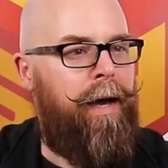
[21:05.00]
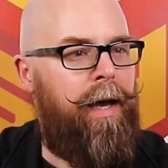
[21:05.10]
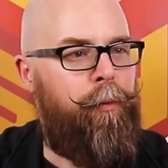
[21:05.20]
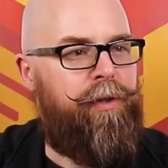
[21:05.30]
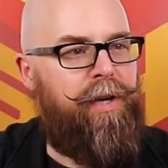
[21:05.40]

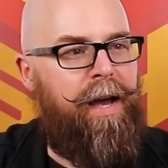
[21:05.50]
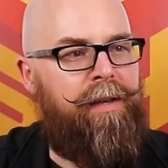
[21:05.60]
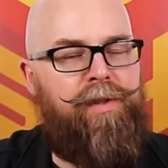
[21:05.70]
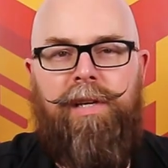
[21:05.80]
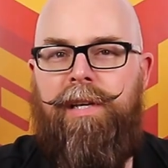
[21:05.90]
which
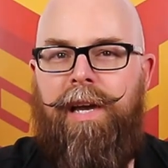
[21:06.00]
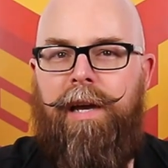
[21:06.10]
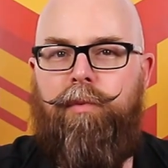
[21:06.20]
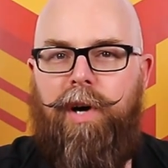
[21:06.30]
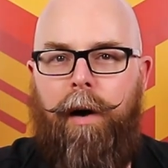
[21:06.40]
has the
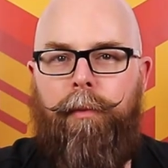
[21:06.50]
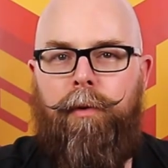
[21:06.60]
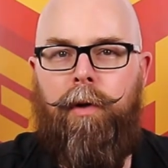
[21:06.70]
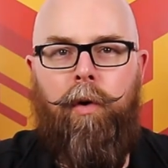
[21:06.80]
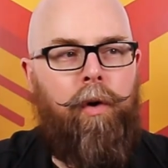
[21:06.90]
game
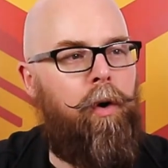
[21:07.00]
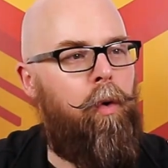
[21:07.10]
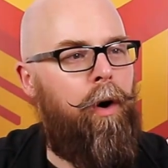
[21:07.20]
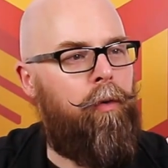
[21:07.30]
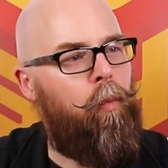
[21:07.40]
topper
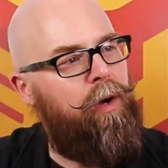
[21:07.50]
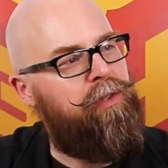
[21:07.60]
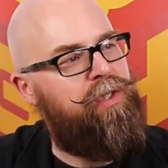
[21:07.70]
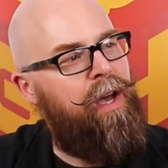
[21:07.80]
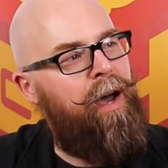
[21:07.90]
logo on
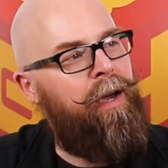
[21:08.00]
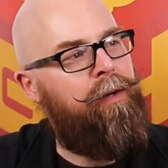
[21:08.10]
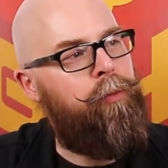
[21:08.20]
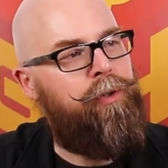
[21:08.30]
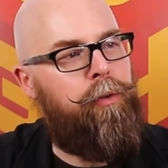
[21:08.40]
one
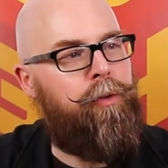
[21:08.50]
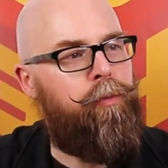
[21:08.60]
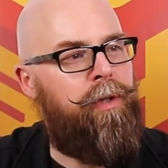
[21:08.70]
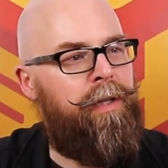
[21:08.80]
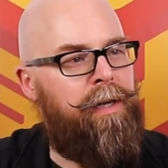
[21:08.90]
side, which looks
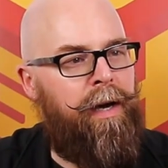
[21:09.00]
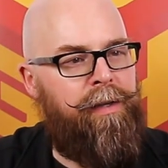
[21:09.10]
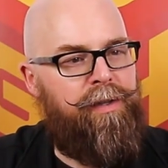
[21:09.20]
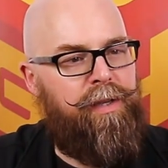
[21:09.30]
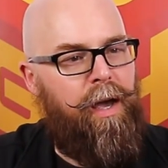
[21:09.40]
really
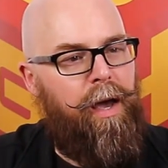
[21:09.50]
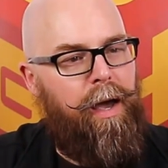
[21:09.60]
nice,